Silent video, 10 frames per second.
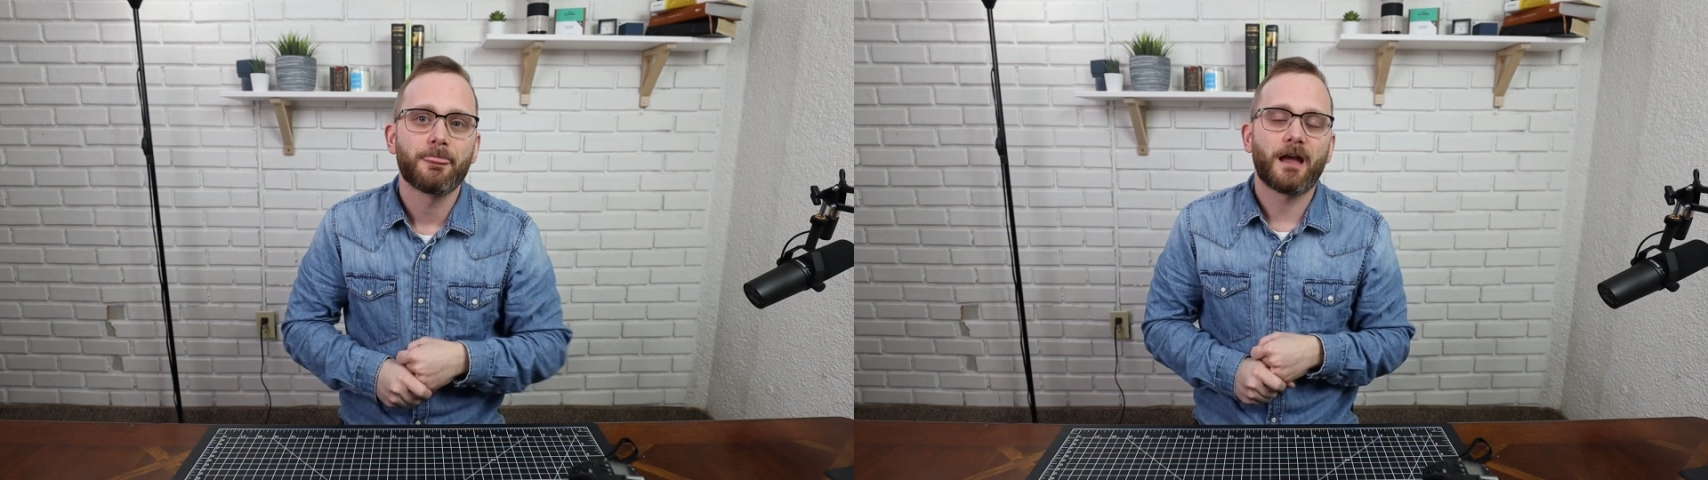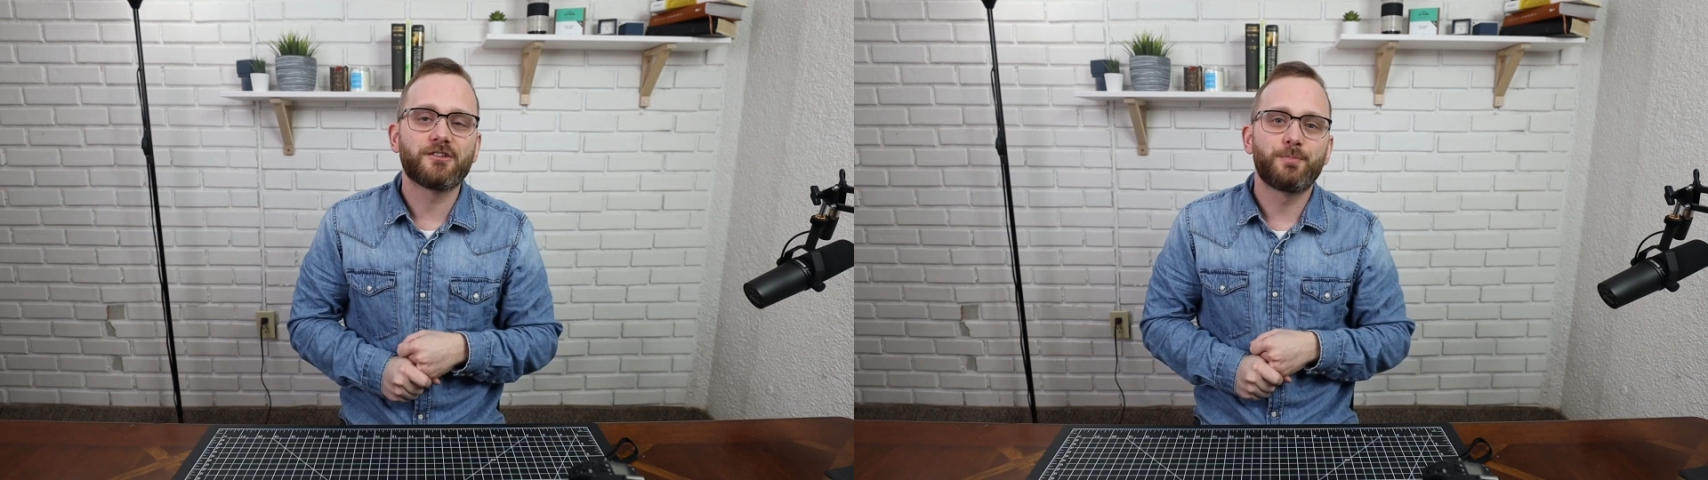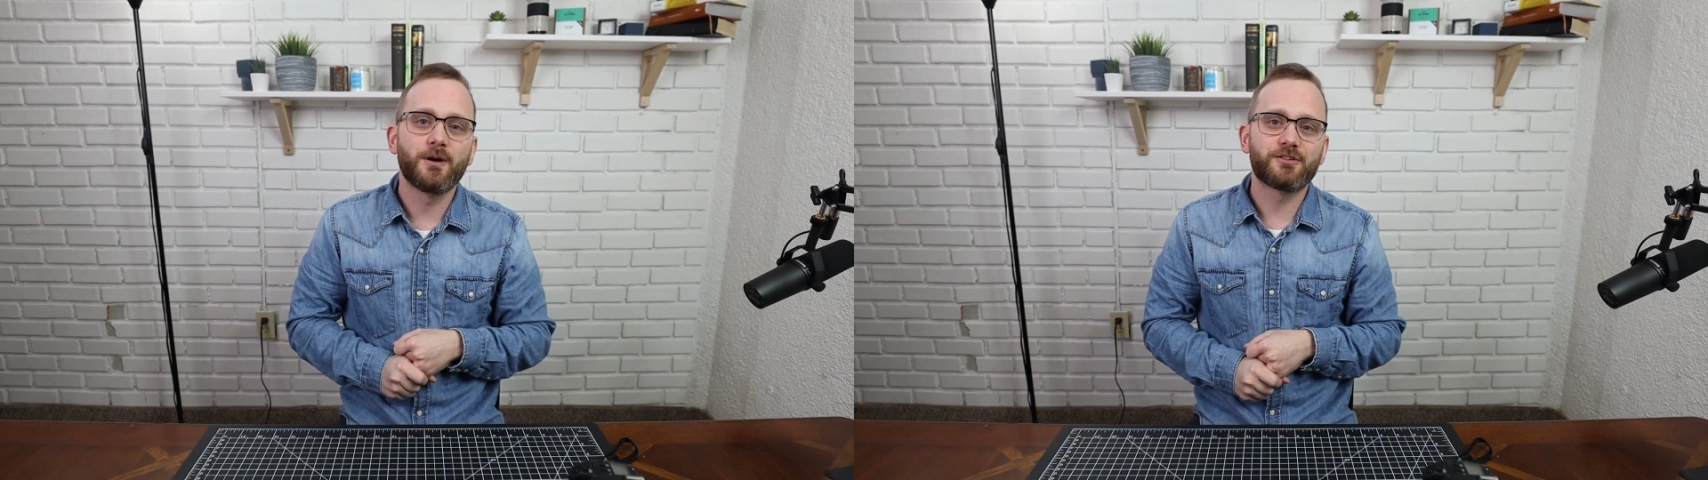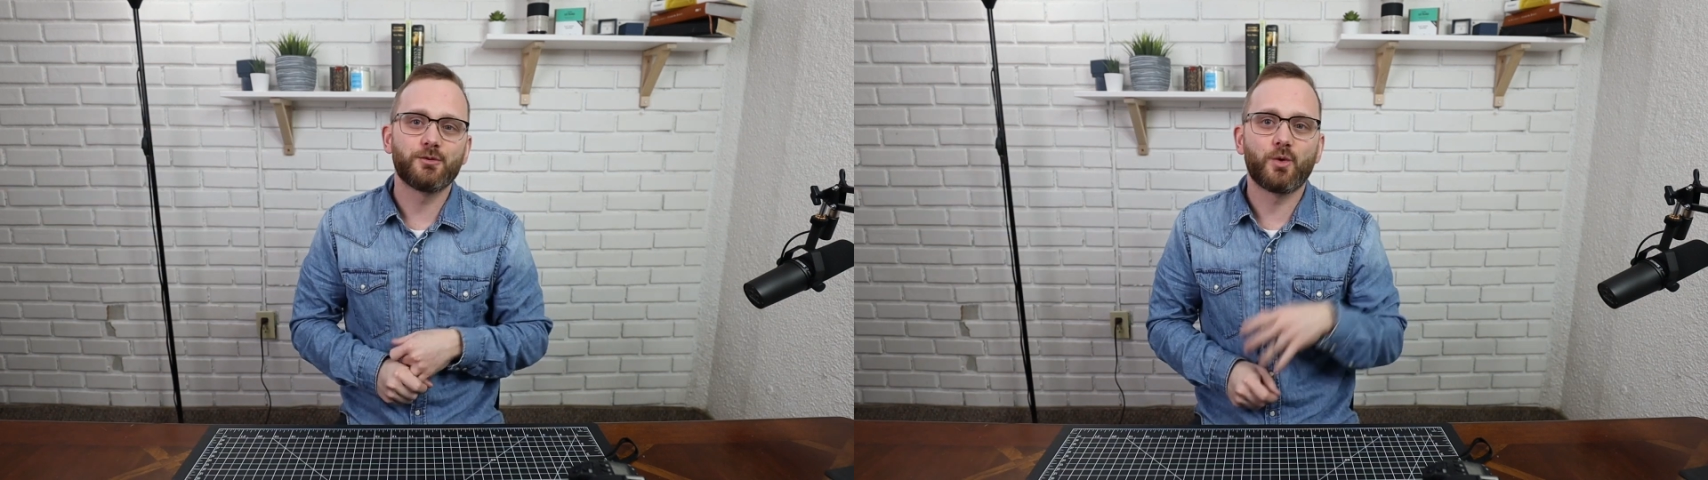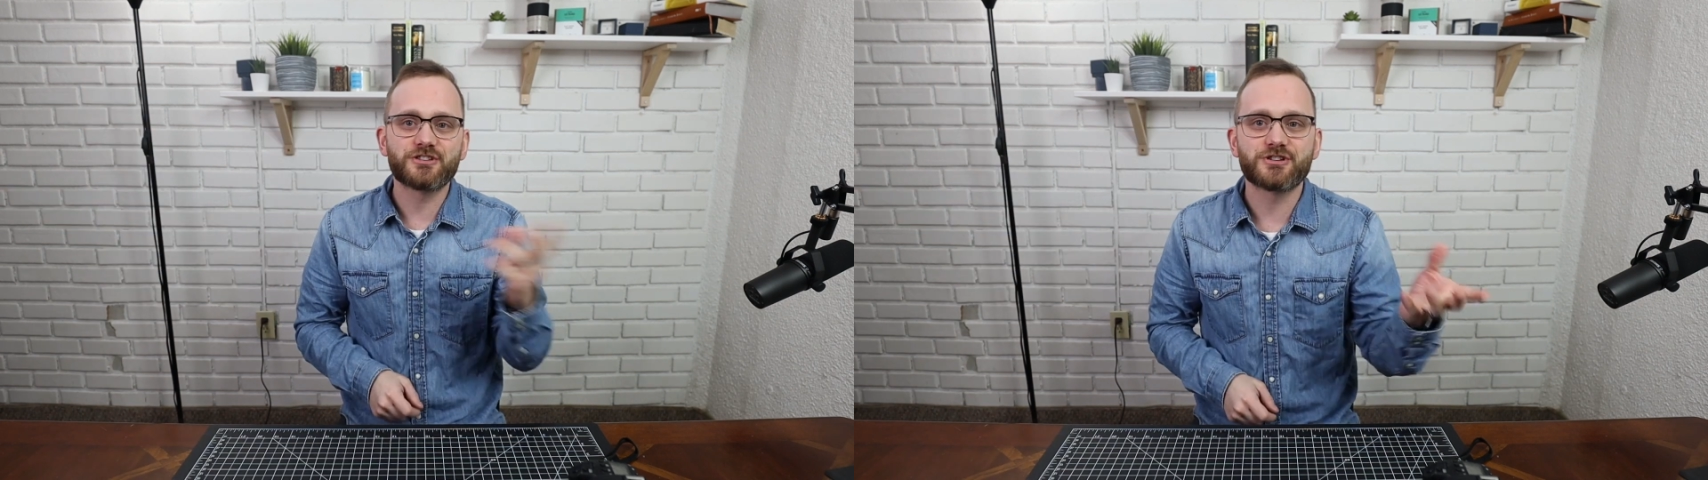I spoke
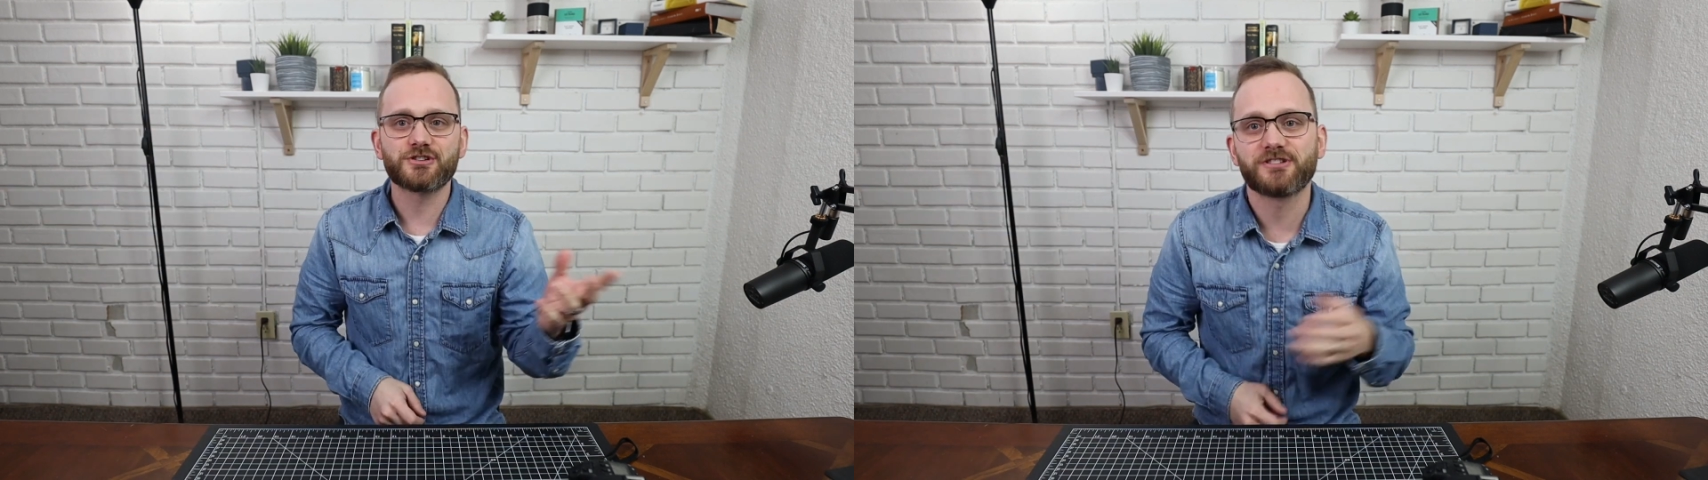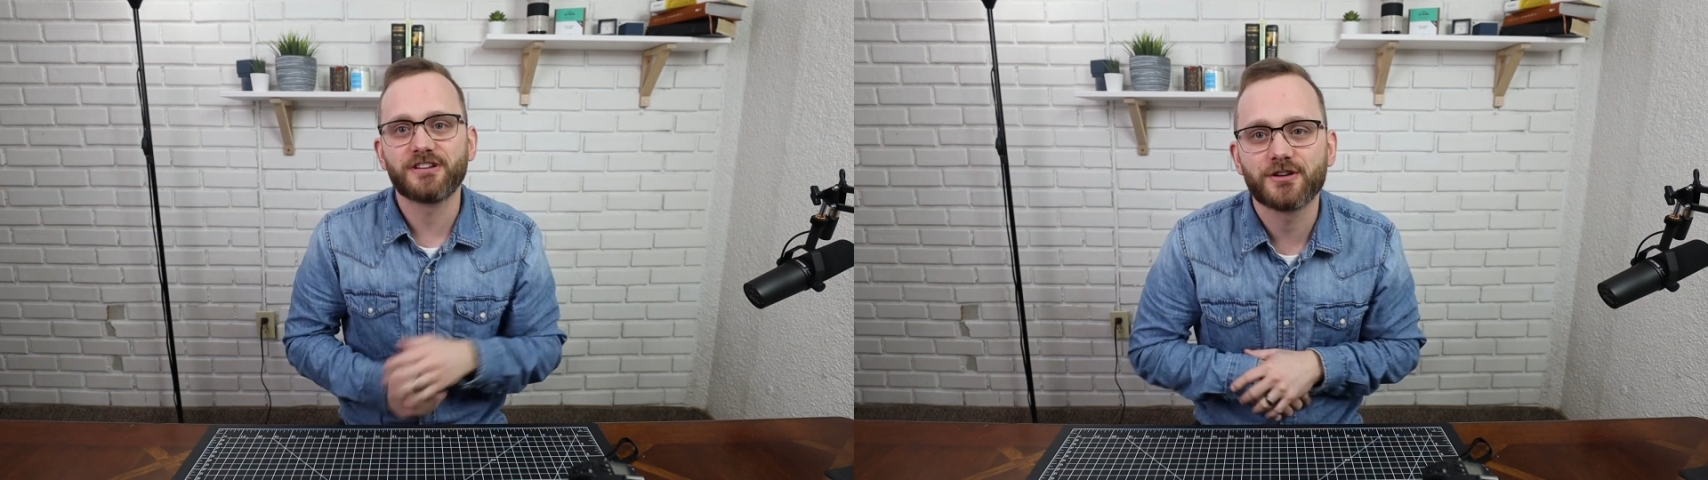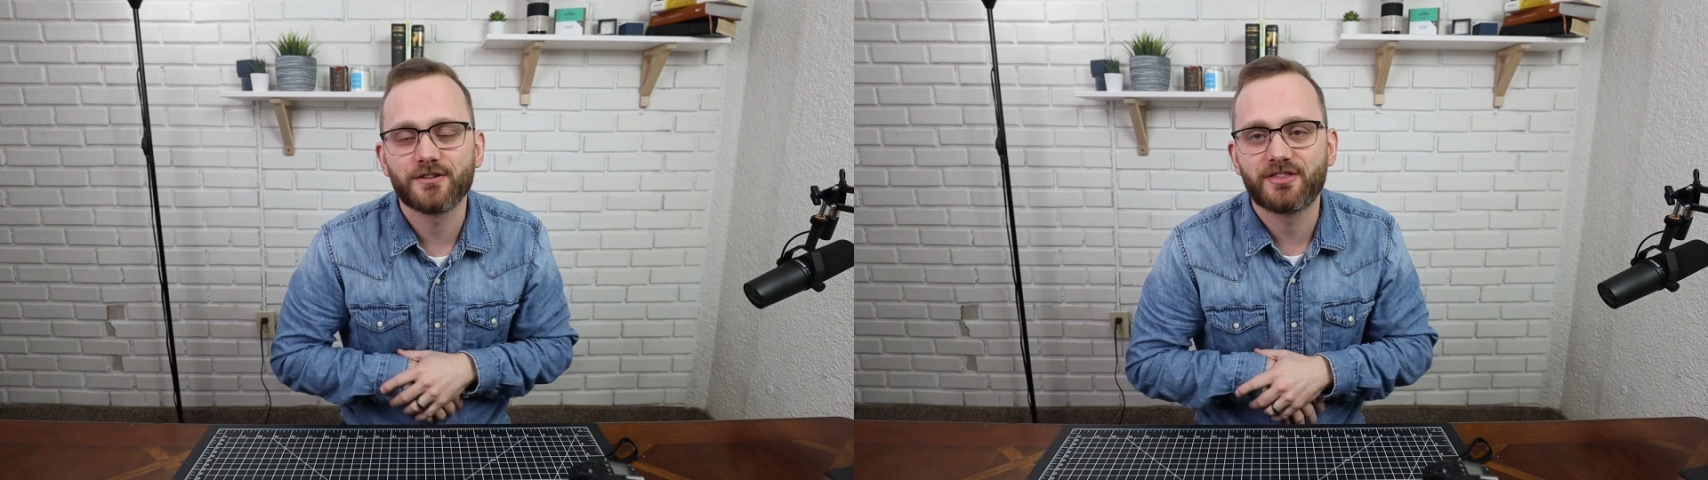to one church leader.